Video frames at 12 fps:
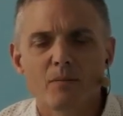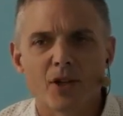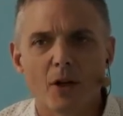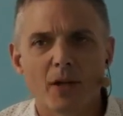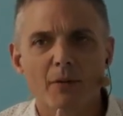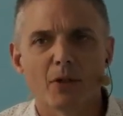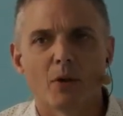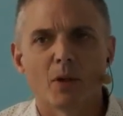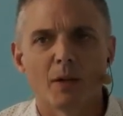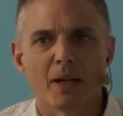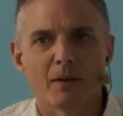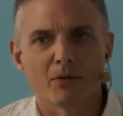So here we've got
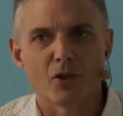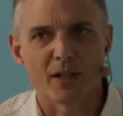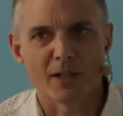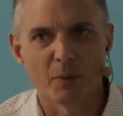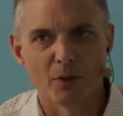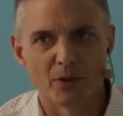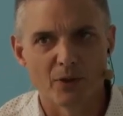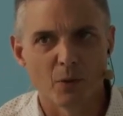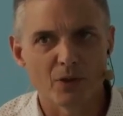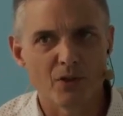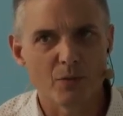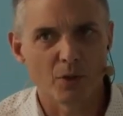one about transponders.
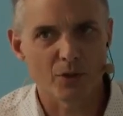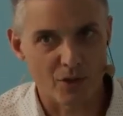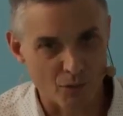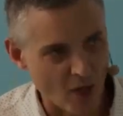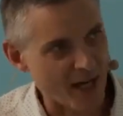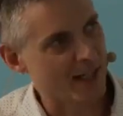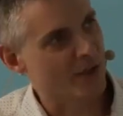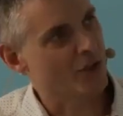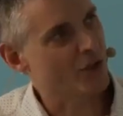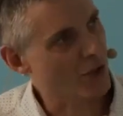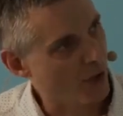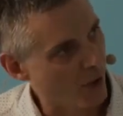What's the
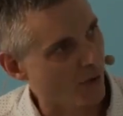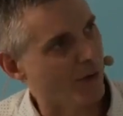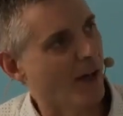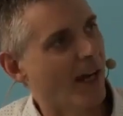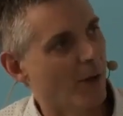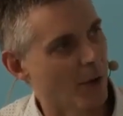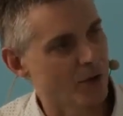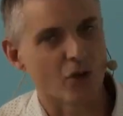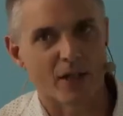range of our